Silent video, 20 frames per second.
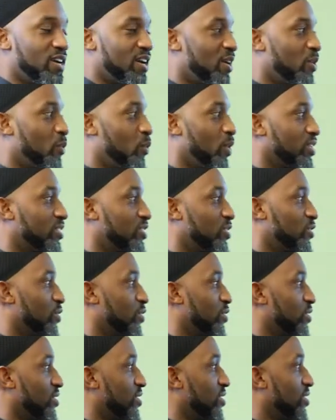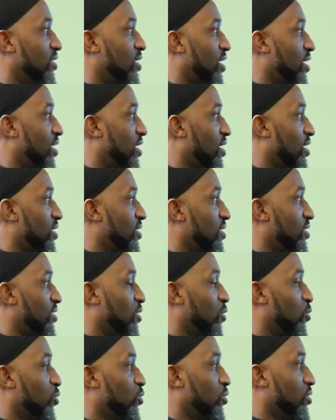uh, Western uh,
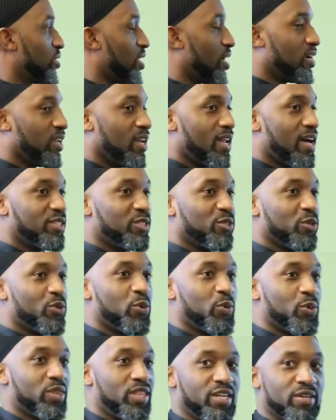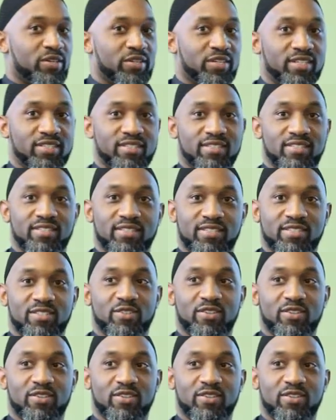social psychological theories,